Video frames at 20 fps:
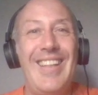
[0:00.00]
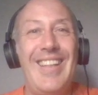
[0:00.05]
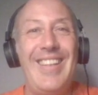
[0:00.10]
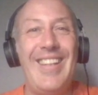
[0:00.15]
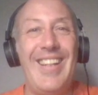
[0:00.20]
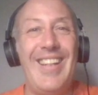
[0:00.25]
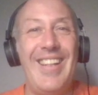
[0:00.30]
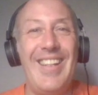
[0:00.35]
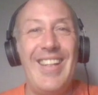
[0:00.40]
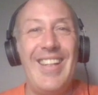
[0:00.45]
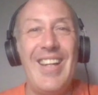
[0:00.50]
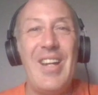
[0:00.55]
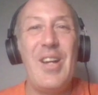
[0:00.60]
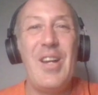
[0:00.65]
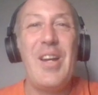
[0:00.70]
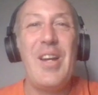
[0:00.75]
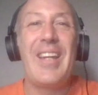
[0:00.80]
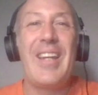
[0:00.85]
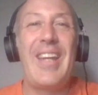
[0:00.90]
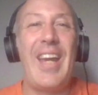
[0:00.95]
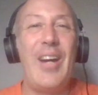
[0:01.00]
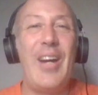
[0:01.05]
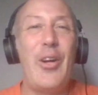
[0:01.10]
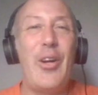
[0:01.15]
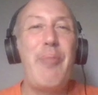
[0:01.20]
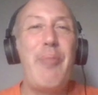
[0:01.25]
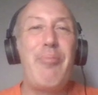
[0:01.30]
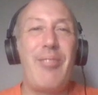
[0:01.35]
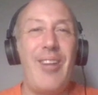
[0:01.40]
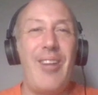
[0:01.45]
that
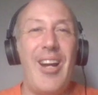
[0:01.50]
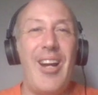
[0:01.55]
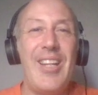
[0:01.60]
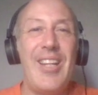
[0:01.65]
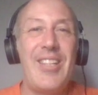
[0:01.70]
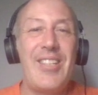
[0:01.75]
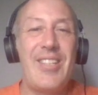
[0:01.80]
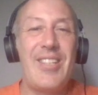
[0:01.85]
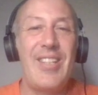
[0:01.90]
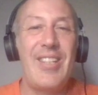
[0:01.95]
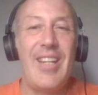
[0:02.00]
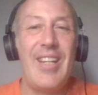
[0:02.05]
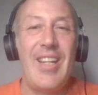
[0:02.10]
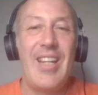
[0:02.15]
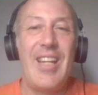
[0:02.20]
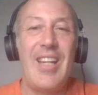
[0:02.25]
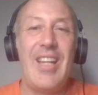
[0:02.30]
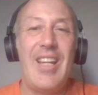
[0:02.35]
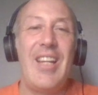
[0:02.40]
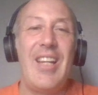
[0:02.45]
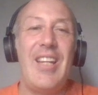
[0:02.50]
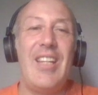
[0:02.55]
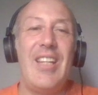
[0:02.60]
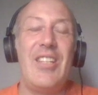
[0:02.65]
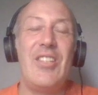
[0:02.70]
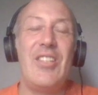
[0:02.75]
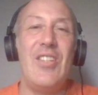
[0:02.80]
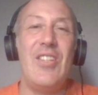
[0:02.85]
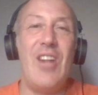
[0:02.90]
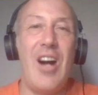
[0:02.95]
Carey Price
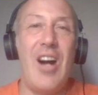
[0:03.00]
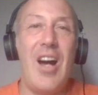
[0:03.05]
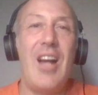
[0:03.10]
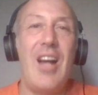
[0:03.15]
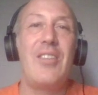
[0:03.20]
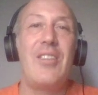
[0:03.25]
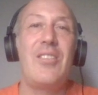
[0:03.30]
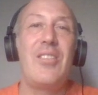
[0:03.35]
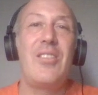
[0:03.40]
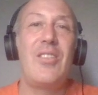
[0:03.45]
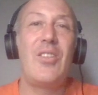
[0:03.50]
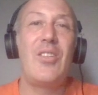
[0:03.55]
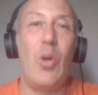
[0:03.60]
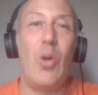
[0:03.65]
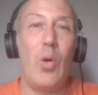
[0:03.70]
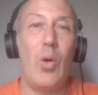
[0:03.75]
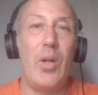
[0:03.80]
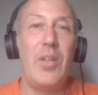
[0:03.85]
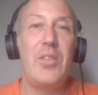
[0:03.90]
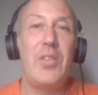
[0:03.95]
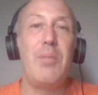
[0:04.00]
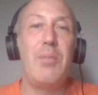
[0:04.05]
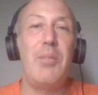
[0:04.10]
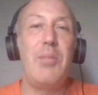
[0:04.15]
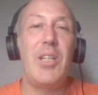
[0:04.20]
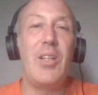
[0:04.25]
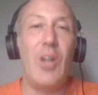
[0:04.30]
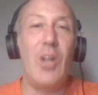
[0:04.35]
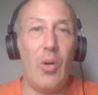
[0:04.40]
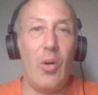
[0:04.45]
is not going to
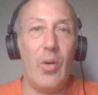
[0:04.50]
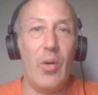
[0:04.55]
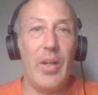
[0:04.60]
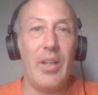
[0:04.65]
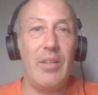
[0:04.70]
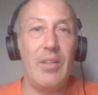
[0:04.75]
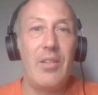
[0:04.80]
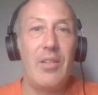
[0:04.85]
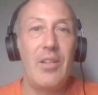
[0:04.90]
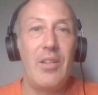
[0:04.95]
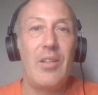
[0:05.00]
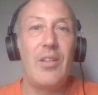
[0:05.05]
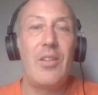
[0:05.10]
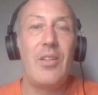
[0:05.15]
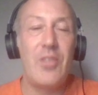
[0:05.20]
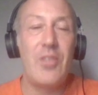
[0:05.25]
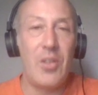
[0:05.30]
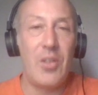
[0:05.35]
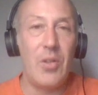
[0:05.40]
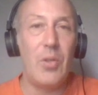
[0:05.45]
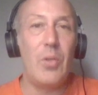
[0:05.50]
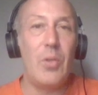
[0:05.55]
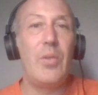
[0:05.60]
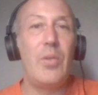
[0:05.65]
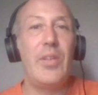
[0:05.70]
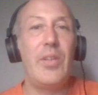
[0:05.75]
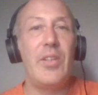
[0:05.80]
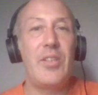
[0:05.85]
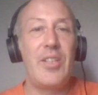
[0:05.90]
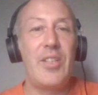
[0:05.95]
be going to
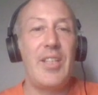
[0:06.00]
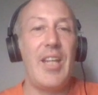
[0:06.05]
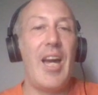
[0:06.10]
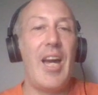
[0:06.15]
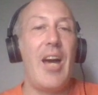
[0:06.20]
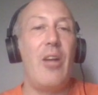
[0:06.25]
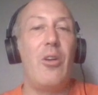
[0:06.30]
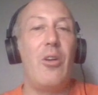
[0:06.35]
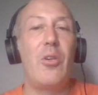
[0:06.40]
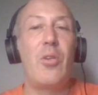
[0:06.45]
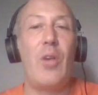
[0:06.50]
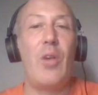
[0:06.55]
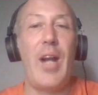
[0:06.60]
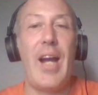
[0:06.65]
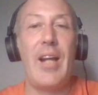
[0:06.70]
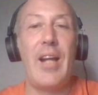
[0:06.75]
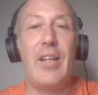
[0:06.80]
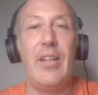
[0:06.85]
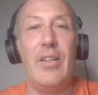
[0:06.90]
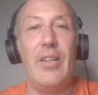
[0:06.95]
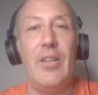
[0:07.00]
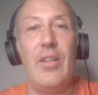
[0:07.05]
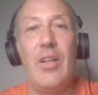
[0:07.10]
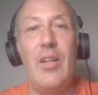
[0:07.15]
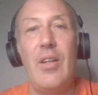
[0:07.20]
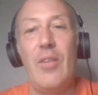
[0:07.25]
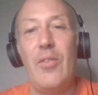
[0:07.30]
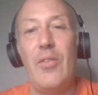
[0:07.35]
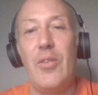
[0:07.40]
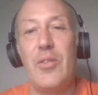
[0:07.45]
the Seattle Kraken.
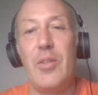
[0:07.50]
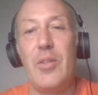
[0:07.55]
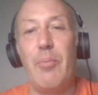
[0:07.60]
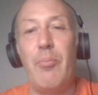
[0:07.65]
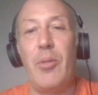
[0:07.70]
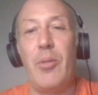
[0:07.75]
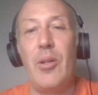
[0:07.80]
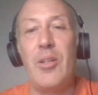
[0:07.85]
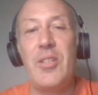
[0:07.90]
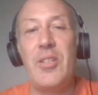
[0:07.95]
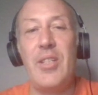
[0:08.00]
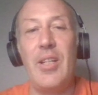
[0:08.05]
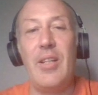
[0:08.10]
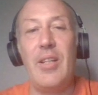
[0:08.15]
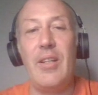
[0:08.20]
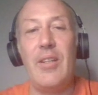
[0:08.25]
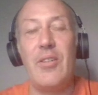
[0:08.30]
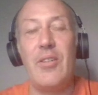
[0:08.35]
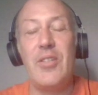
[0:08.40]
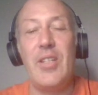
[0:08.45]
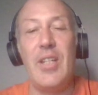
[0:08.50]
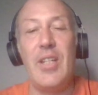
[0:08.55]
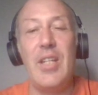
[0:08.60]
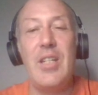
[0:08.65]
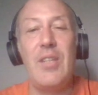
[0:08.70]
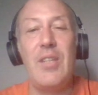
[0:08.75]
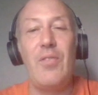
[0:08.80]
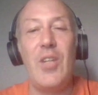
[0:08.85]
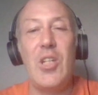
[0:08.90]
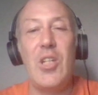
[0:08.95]
There's a person, there's an
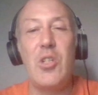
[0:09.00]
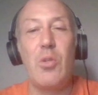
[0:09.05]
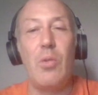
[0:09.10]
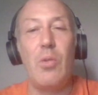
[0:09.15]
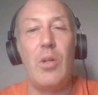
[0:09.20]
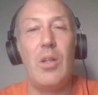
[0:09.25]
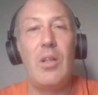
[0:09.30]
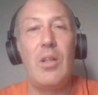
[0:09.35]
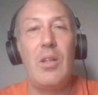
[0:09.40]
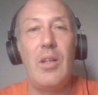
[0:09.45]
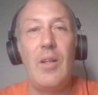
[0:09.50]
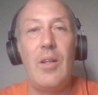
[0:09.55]
individual